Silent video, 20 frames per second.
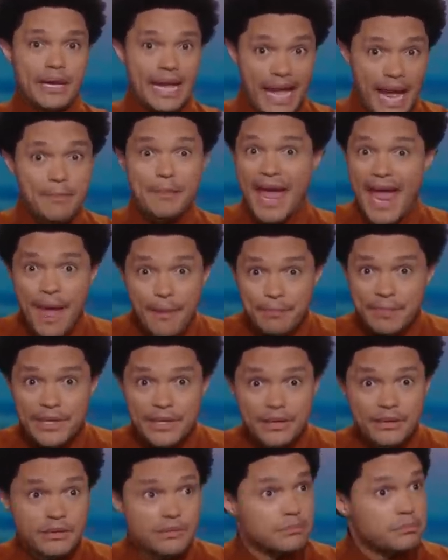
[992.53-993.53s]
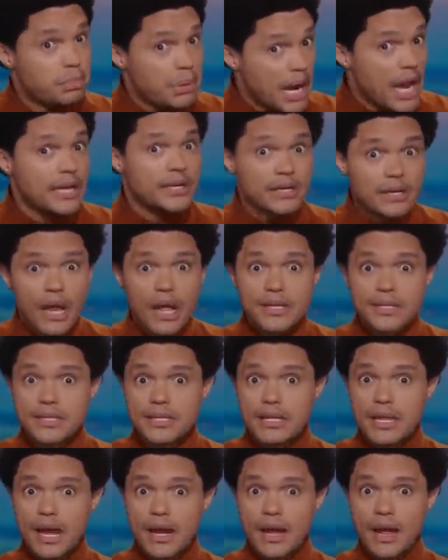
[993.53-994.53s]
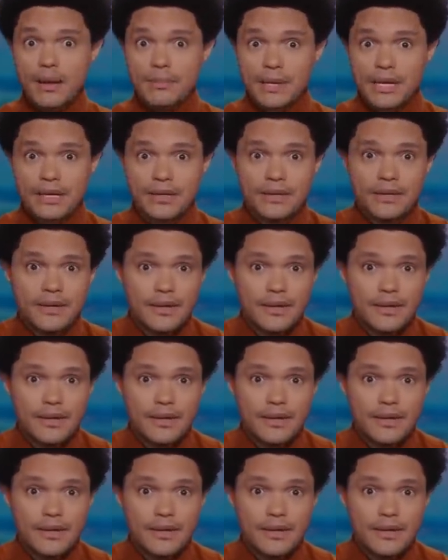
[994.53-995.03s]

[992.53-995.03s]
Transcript: Like, I'm happy, but I did not see that coming.